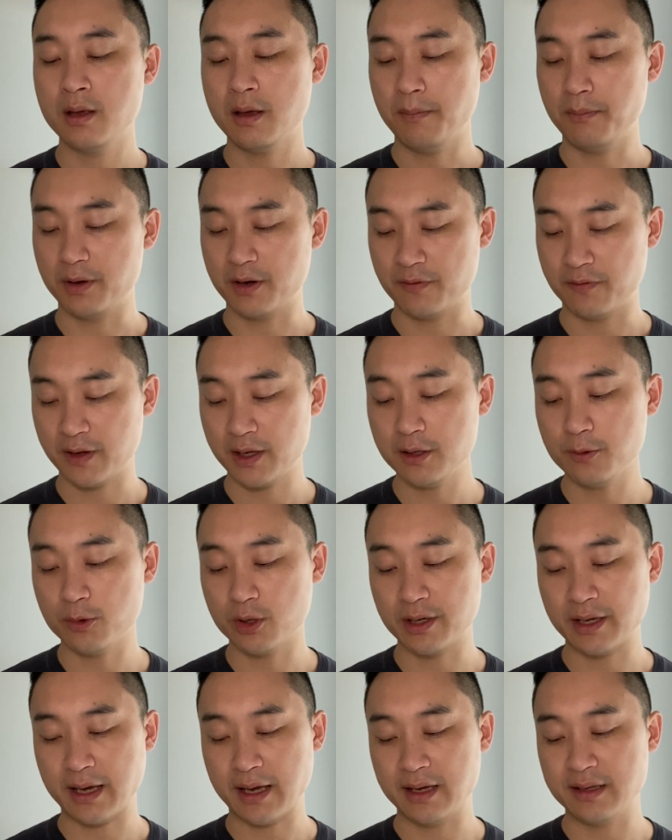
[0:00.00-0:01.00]
But if
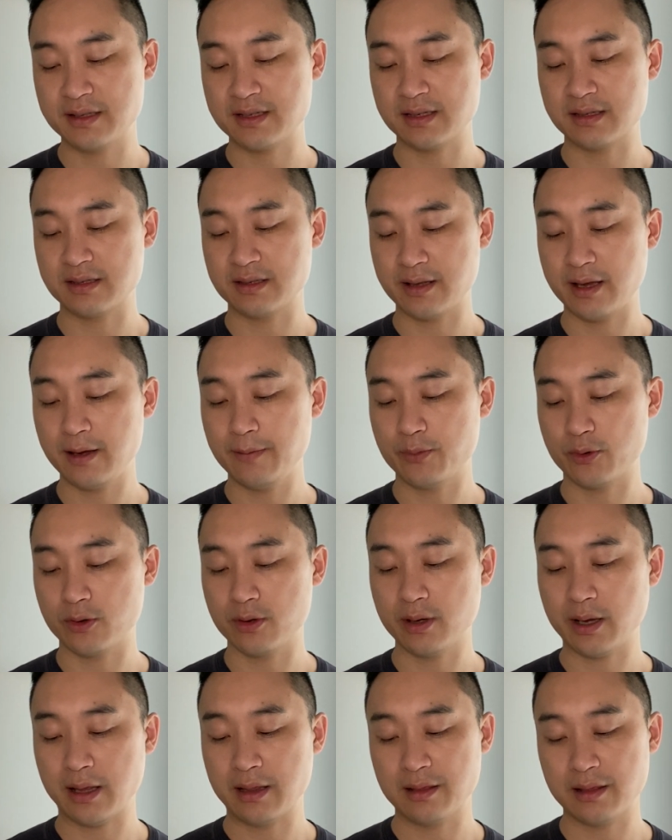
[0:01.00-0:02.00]
anyone hates his neighbor,
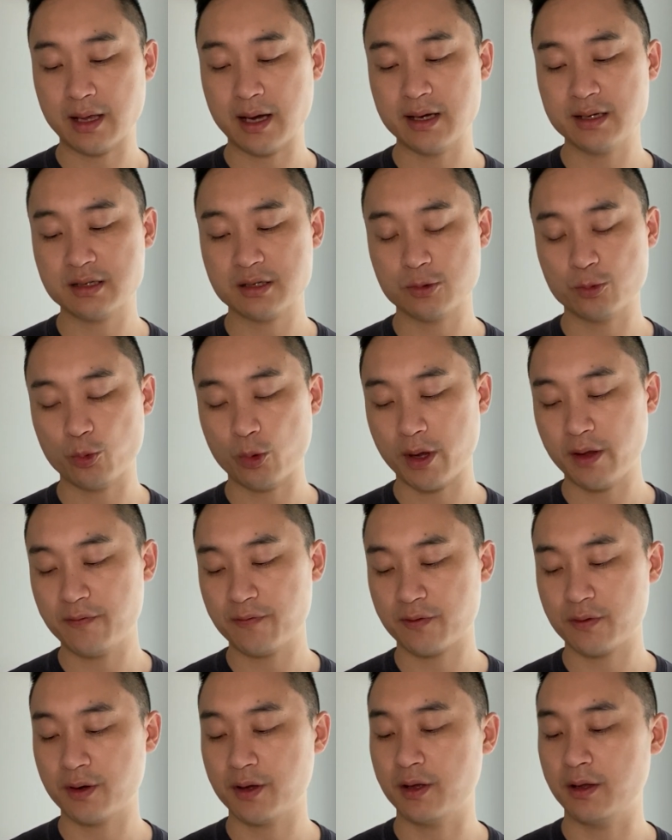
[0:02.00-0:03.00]
and lies in wait
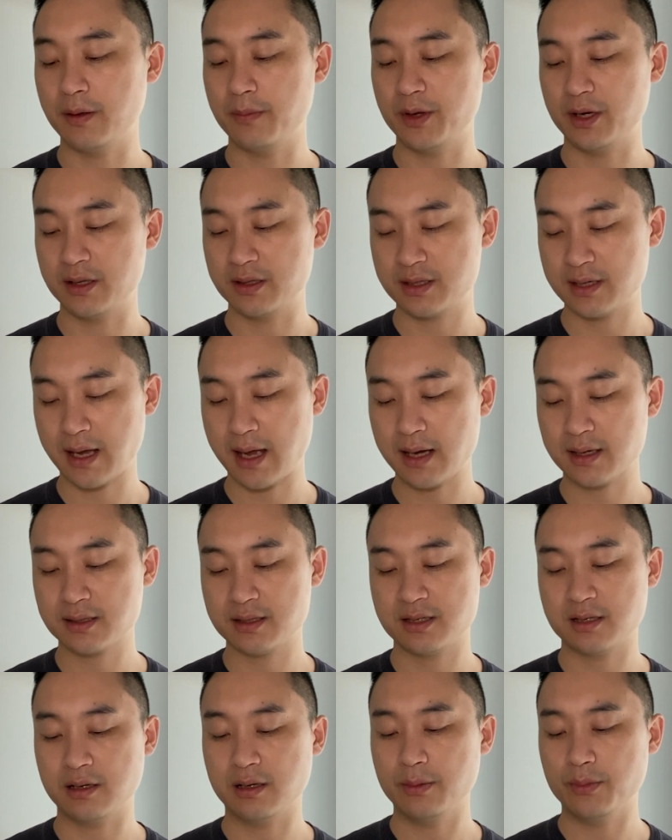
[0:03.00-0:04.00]
for him, and
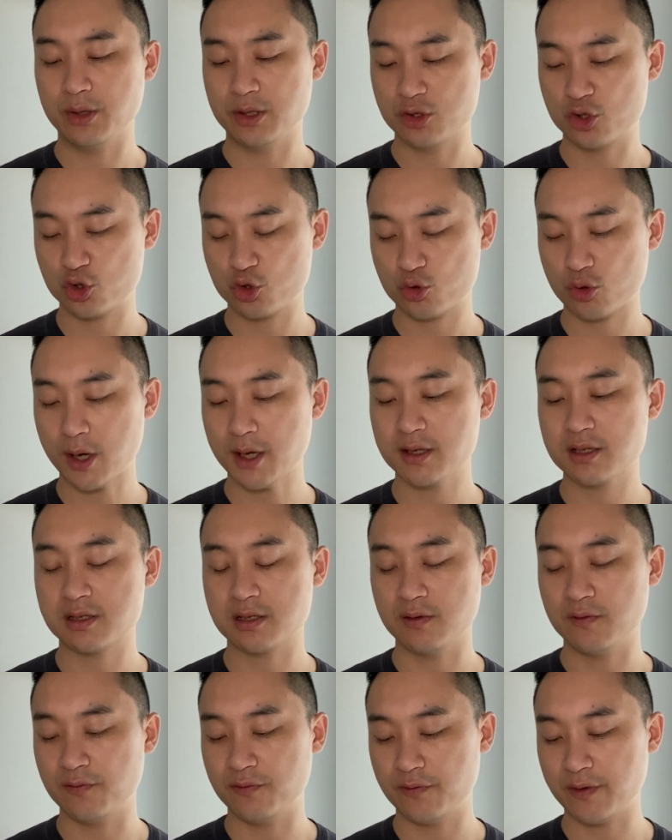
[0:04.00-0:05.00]
attacks him, and strikes
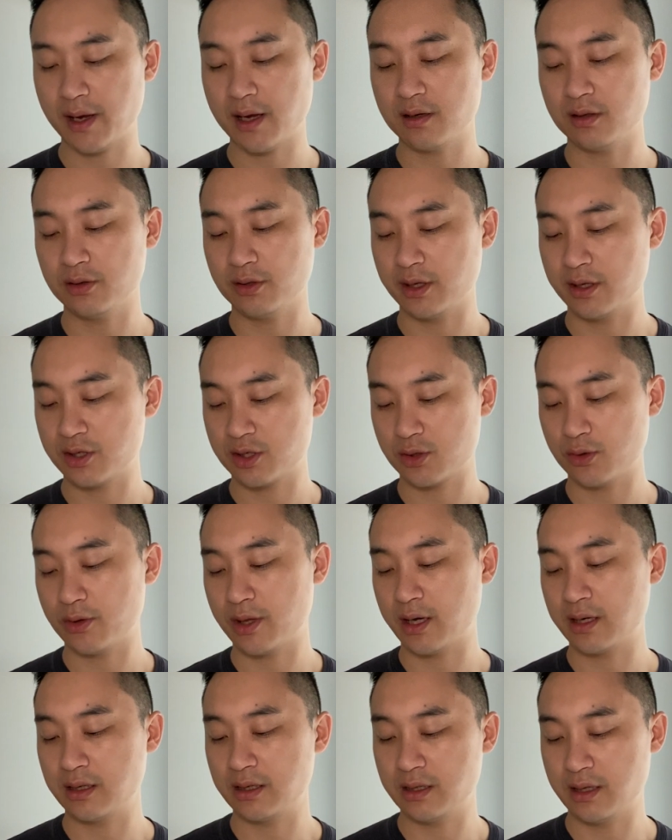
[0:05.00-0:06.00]
him fatally so
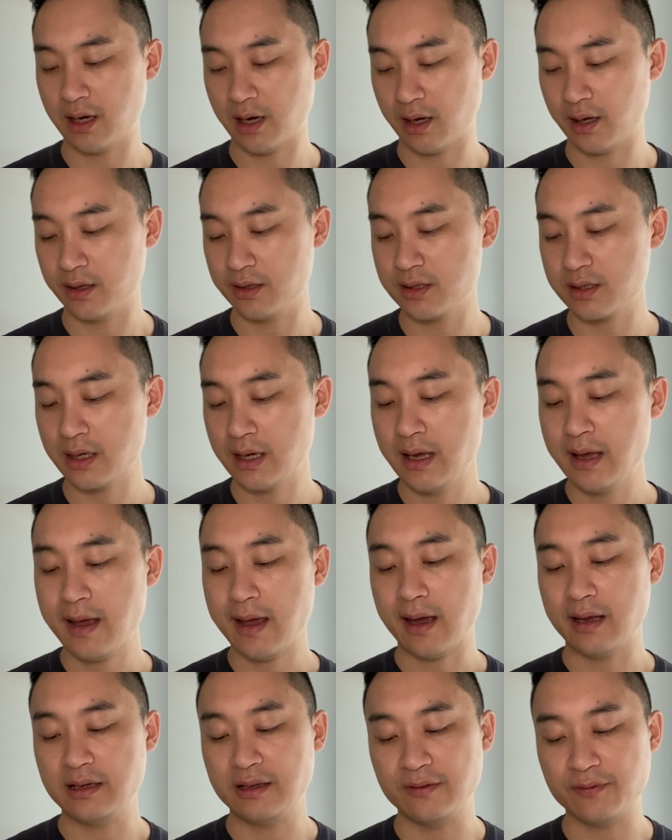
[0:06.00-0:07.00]
that he dies,
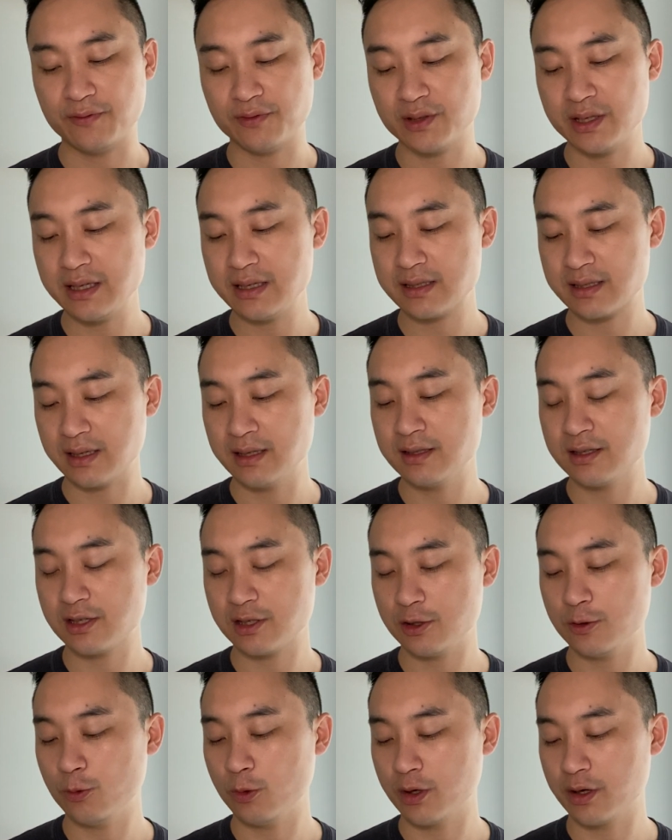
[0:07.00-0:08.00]
and he flees
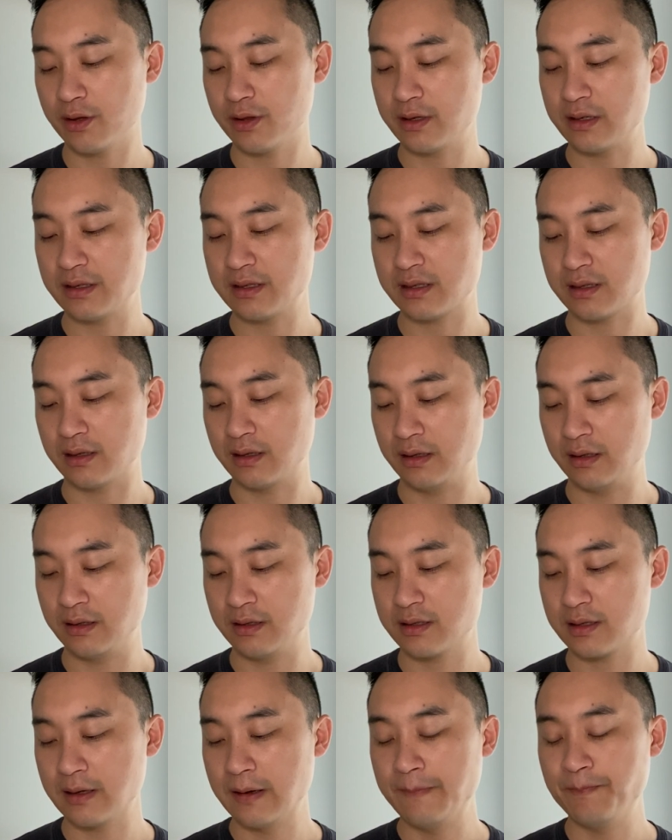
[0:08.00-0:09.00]
into one of these
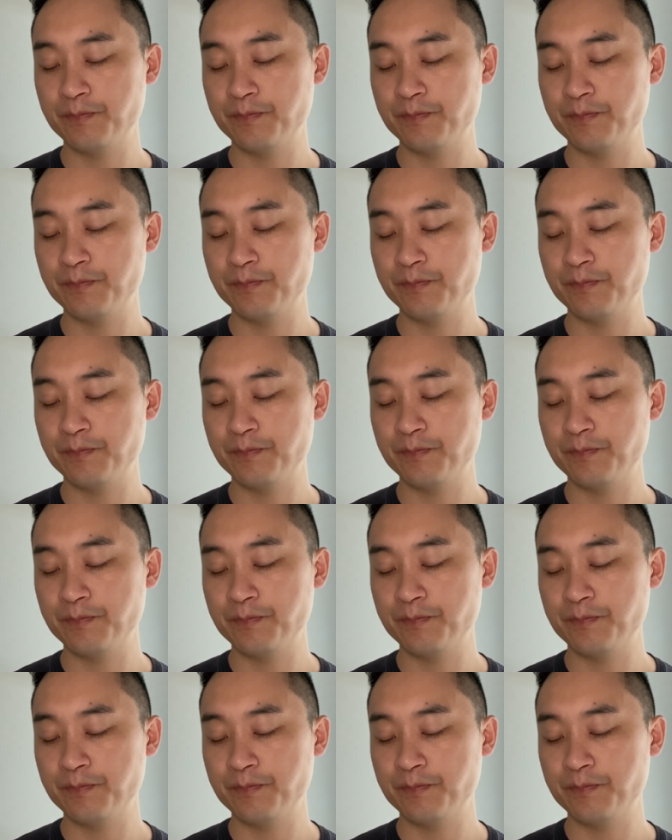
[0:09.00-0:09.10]
cities,